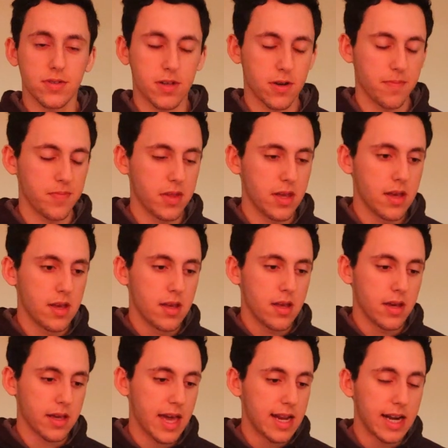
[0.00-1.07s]
So
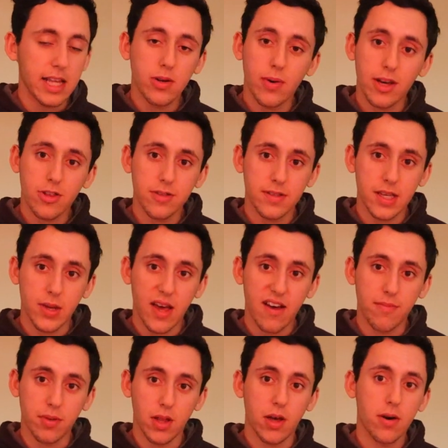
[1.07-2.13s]
again, any questions that you
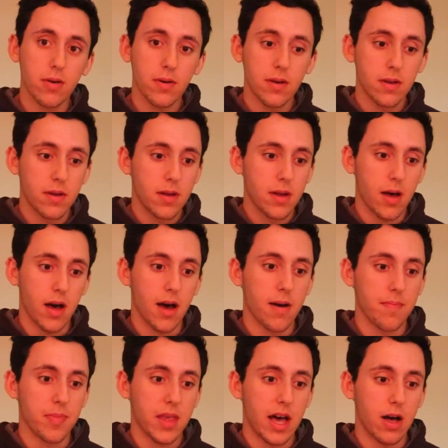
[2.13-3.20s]
have below,
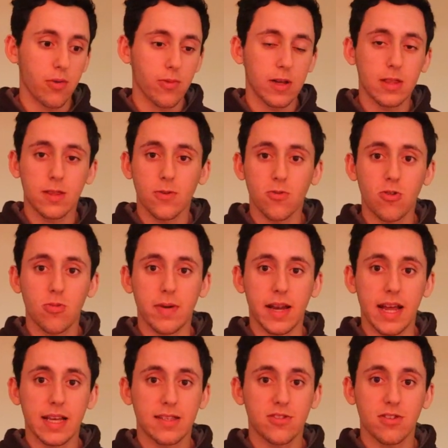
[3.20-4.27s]
I'll read through them
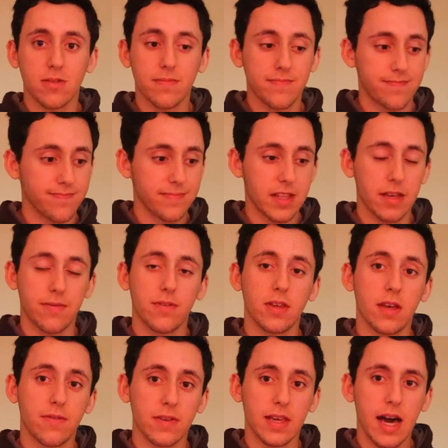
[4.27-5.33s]
and answer them
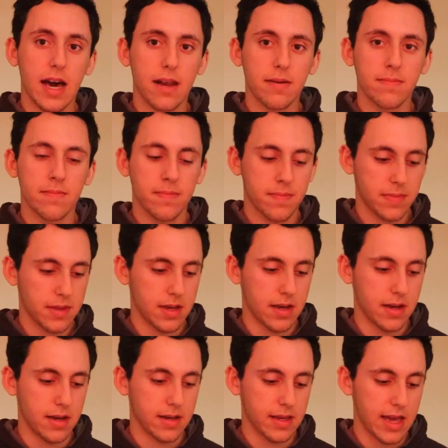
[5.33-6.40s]
if you got them.
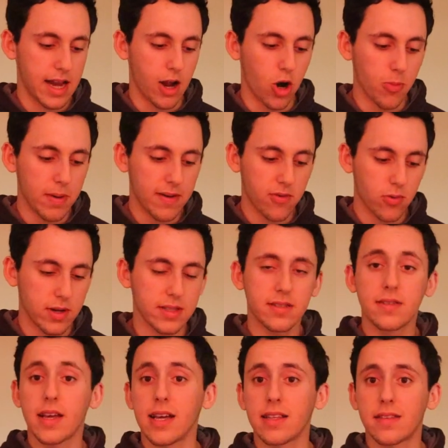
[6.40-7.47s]
Again, I hope everyone's
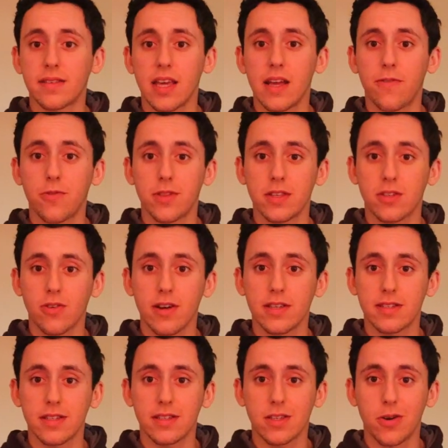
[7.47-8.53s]
staying safe with this
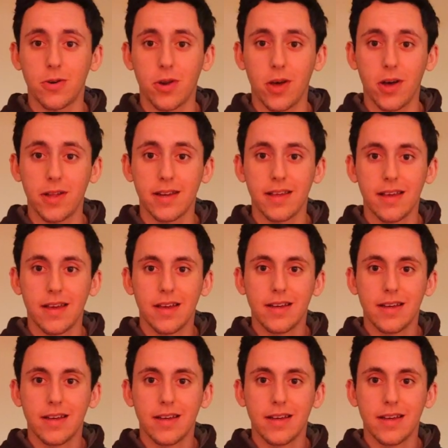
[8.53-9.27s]
craziness going on.